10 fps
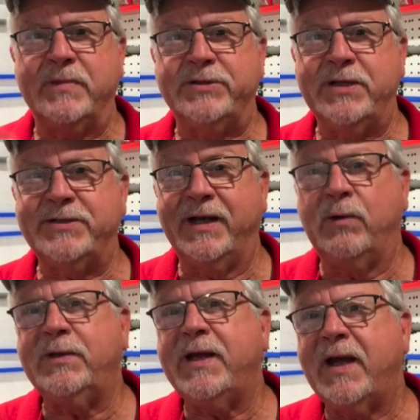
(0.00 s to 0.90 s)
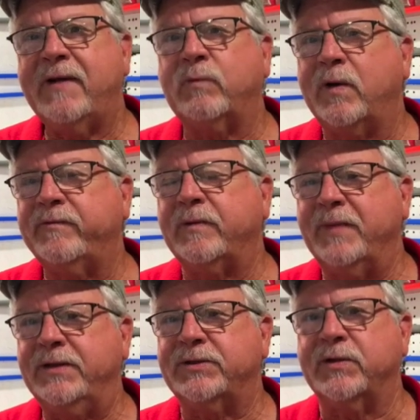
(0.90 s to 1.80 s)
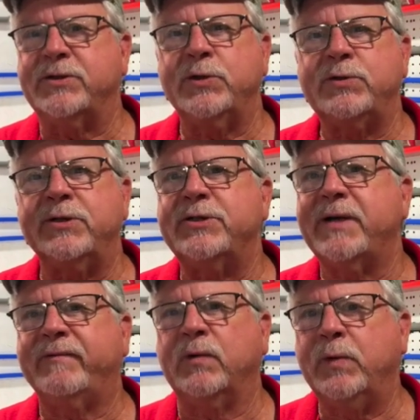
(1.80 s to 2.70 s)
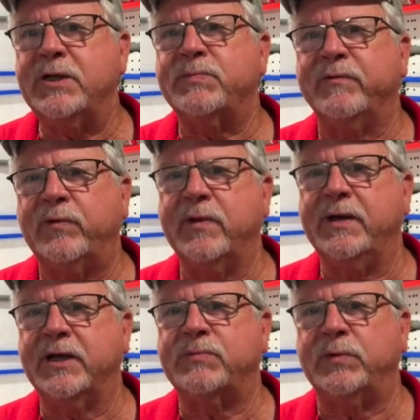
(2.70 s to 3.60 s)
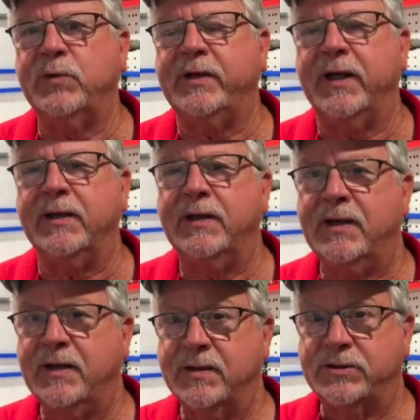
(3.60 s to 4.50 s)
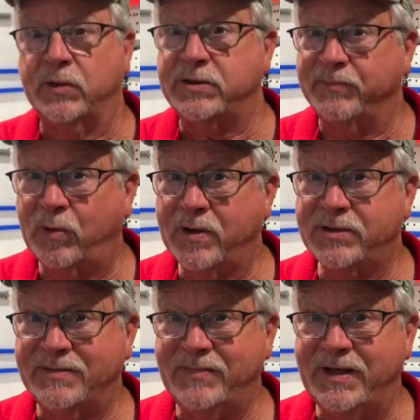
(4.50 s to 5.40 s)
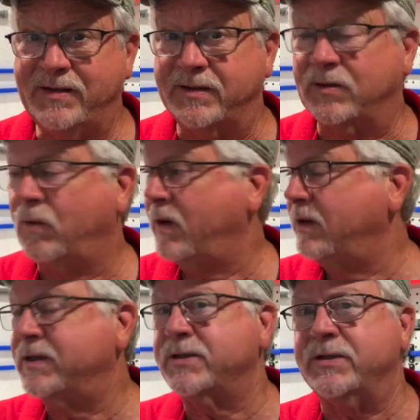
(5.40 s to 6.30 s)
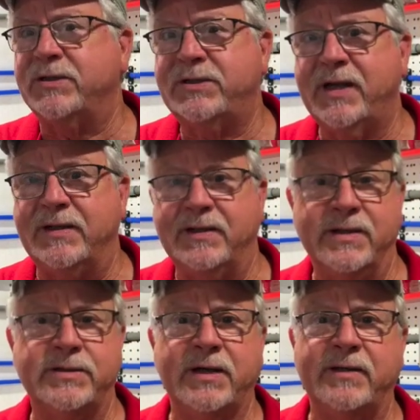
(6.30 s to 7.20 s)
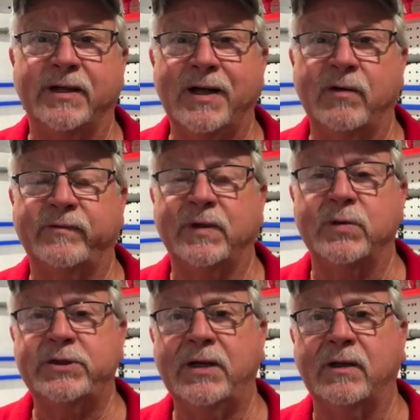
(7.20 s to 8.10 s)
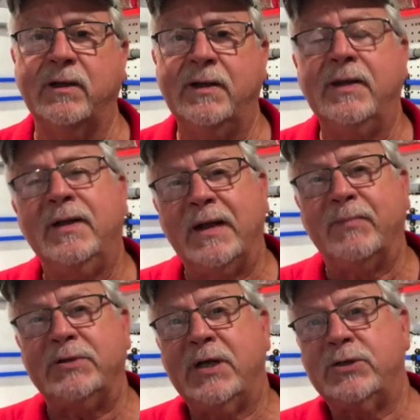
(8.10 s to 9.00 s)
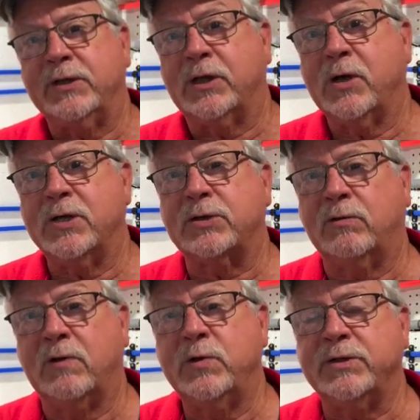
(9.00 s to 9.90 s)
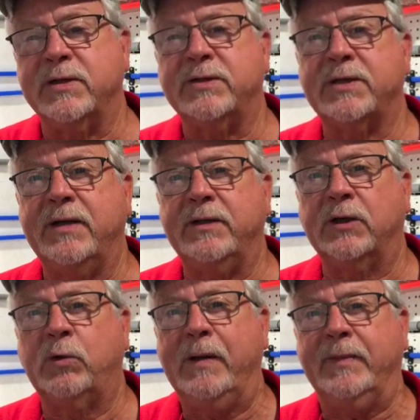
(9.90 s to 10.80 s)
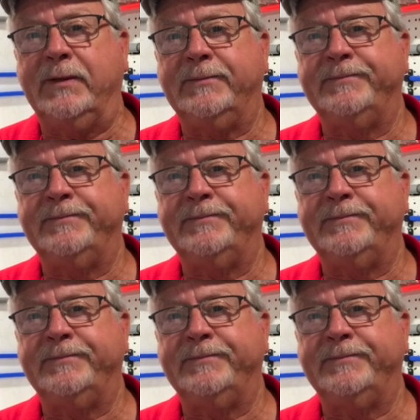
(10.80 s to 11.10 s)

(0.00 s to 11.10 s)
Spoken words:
since I only have one fermenter, it's usually several weeks before the next brew day. So it's important to me that the water doesn't sit inside the counterflow chiller and potentially cause corrosion inside the equipment.